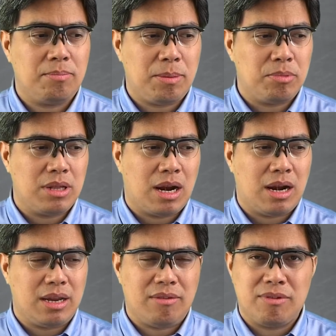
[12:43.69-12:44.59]
people
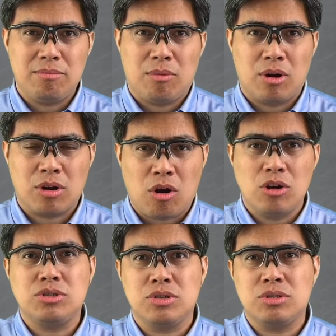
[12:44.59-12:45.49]
are even more
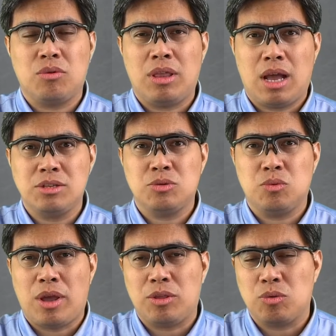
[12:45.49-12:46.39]
cautious as to
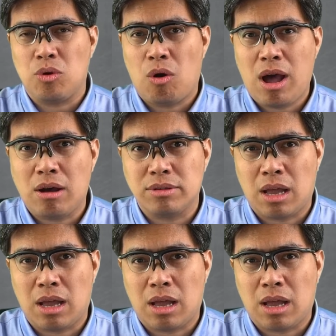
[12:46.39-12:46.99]
when to go out.